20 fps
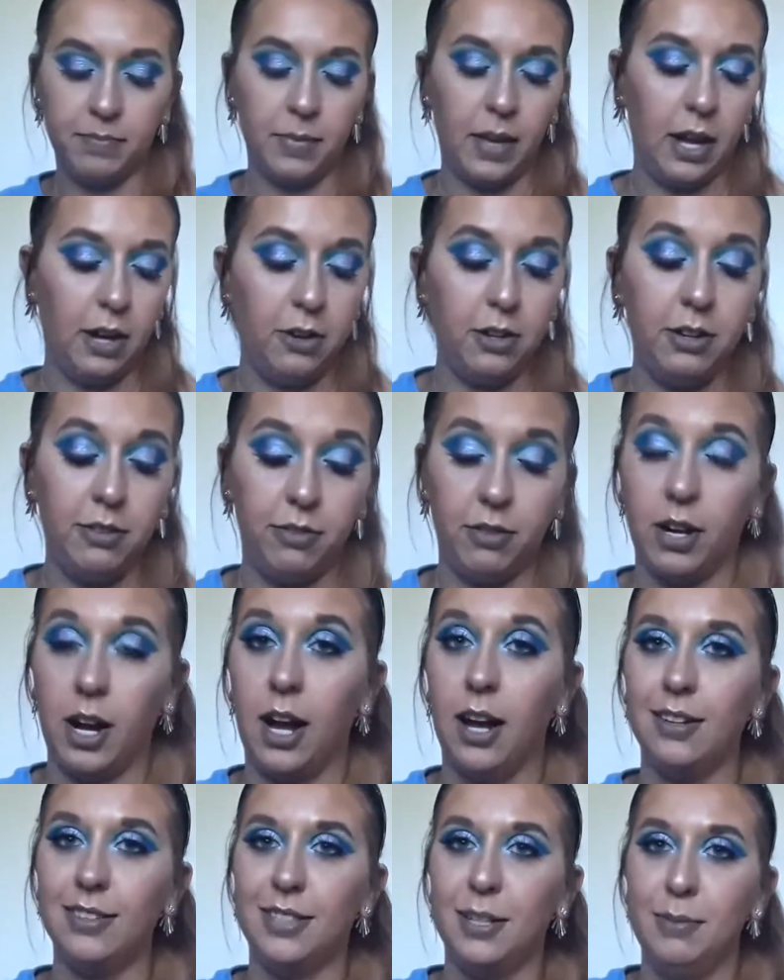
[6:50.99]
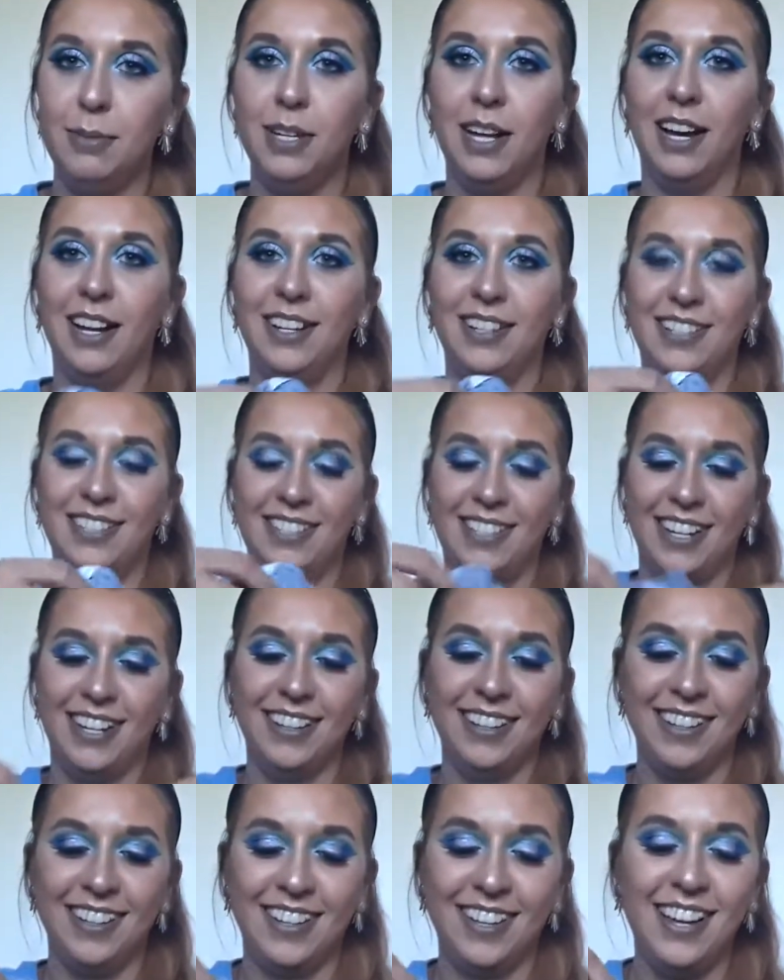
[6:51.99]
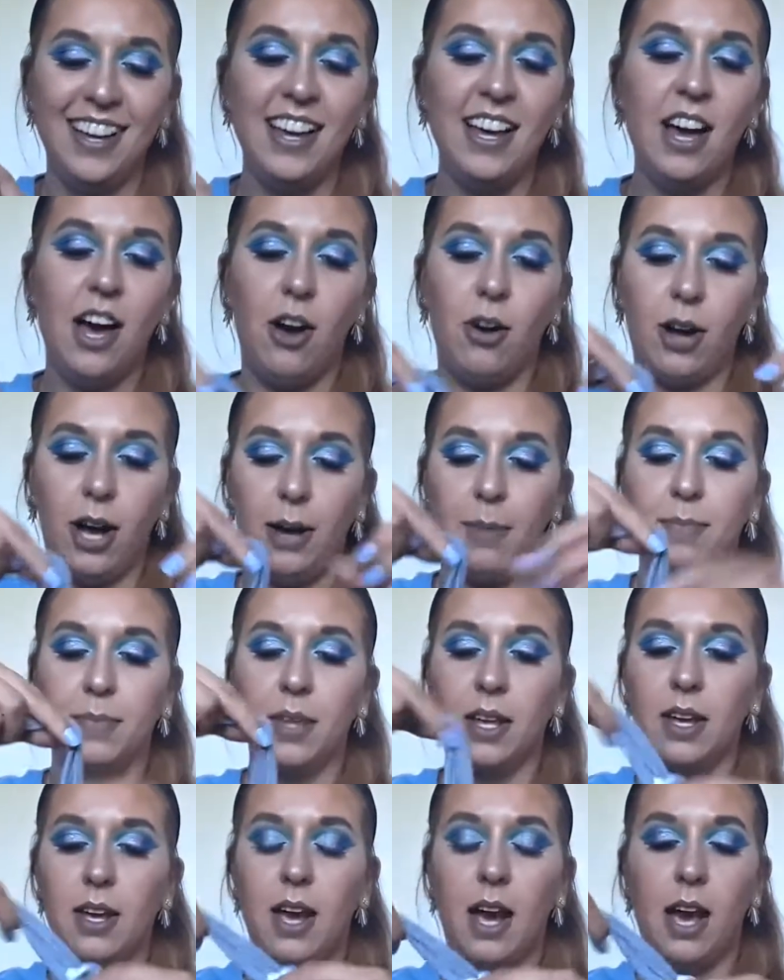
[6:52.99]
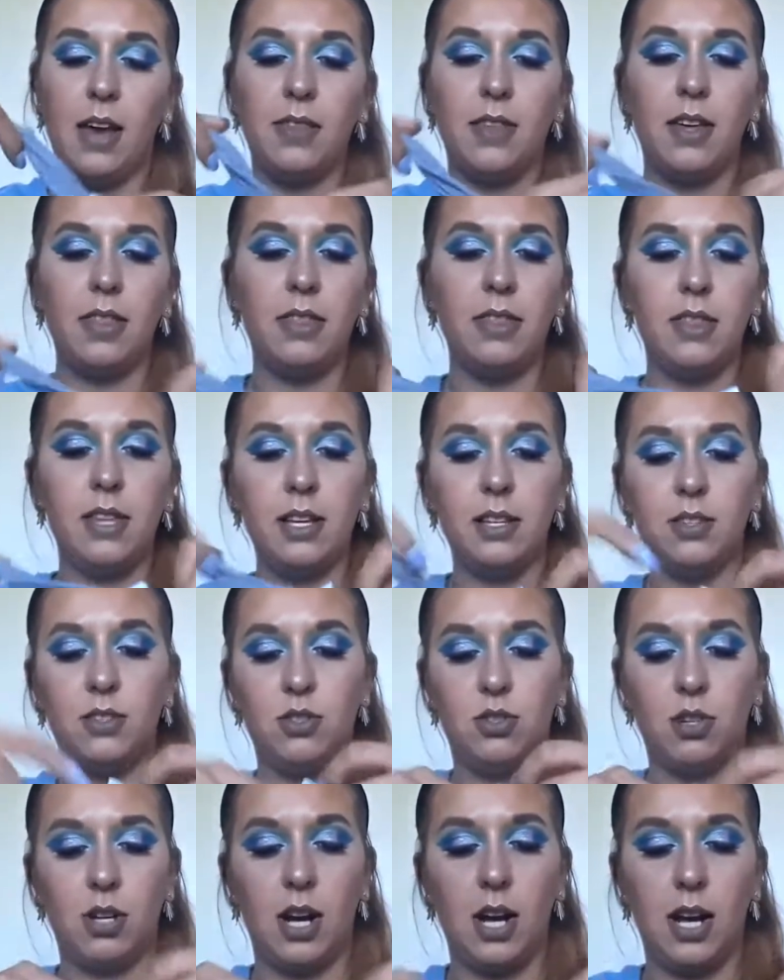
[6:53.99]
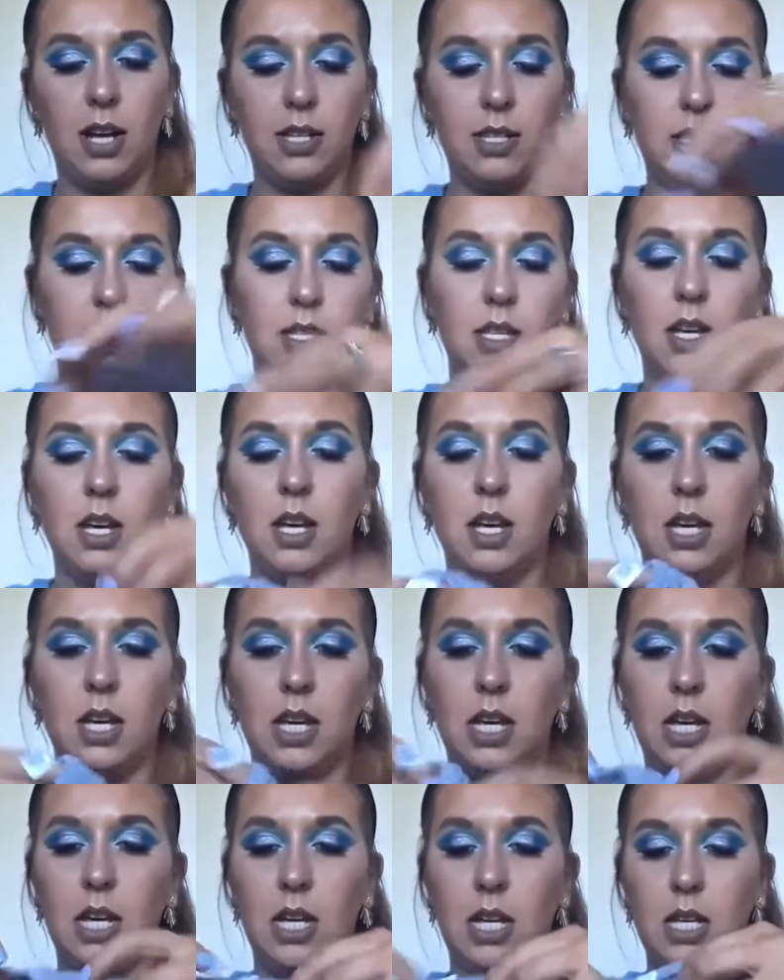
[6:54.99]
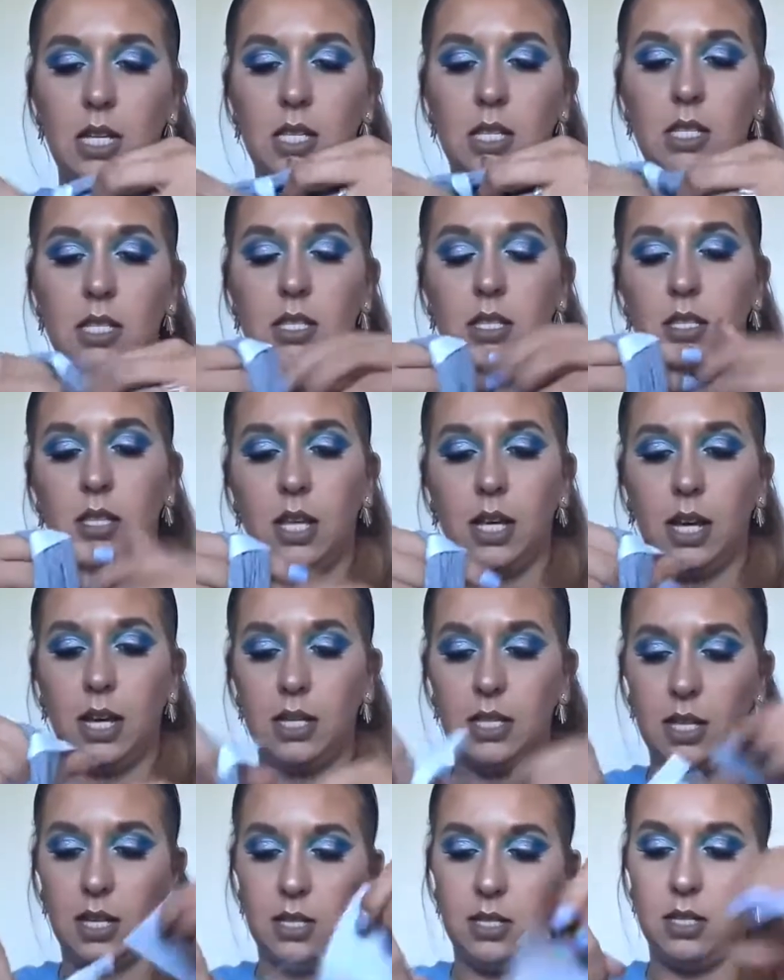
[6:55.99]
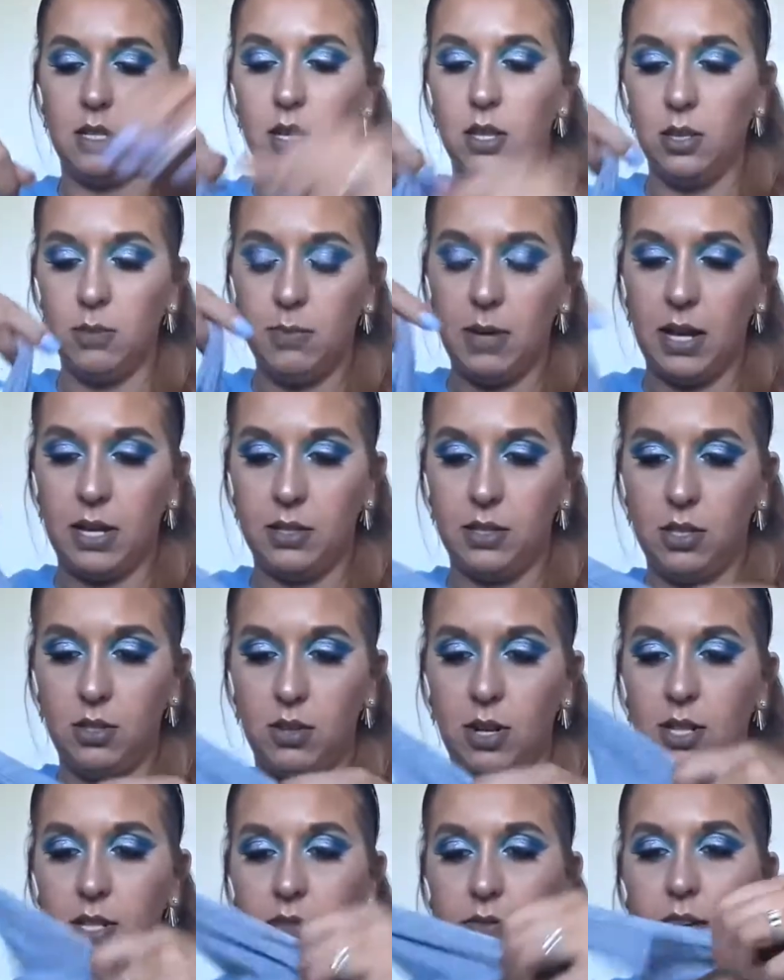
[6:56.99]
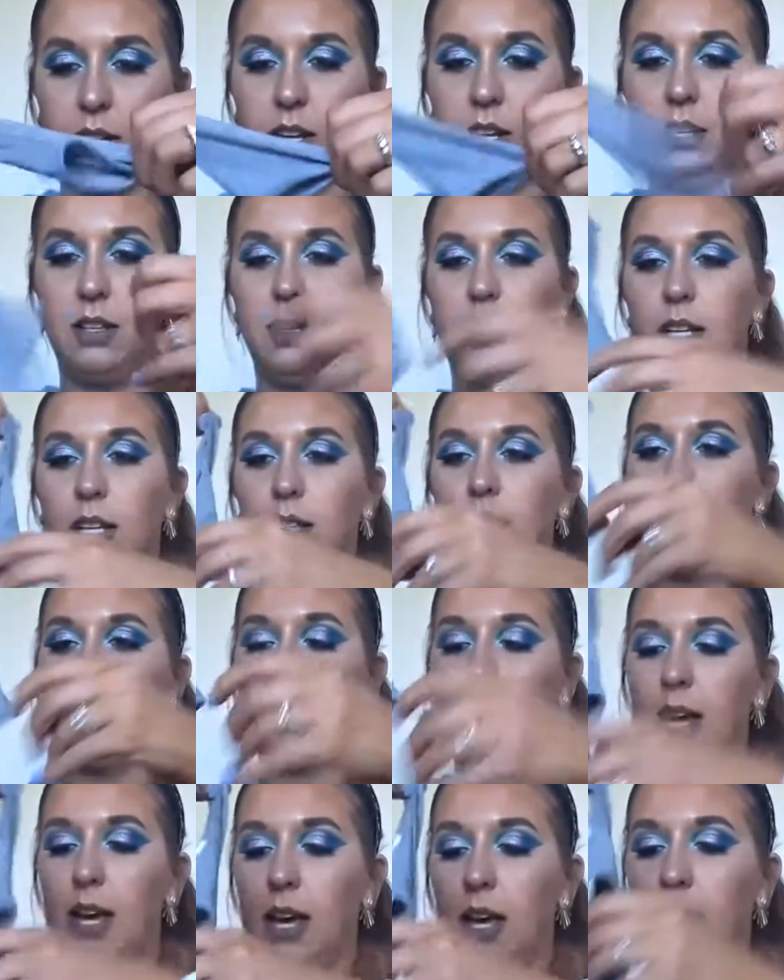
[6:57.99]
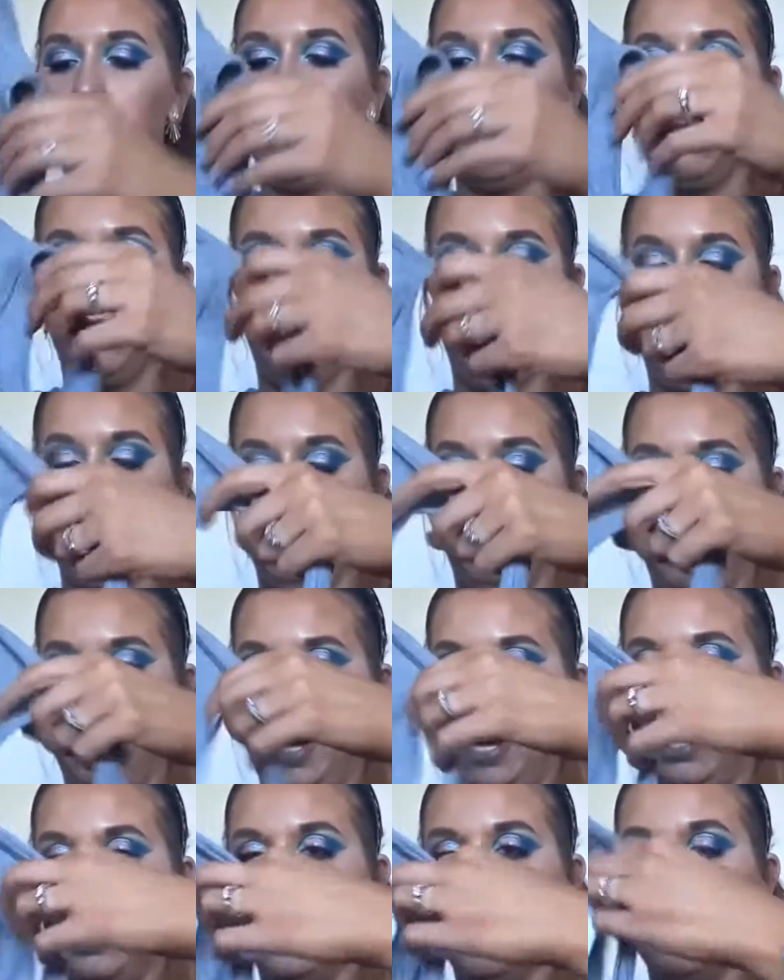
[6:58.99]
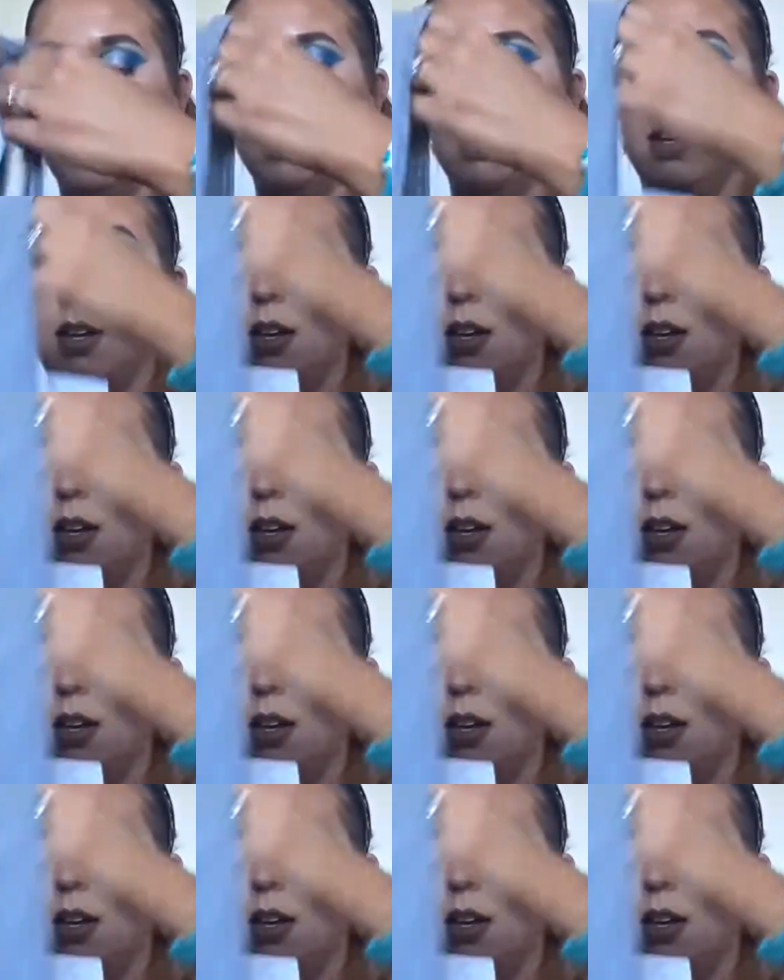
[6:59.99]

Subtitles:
I already forgot, to be honest. Okay, and then this dress is, like I said, it's another maxi dress, if I can get the tag out of the way.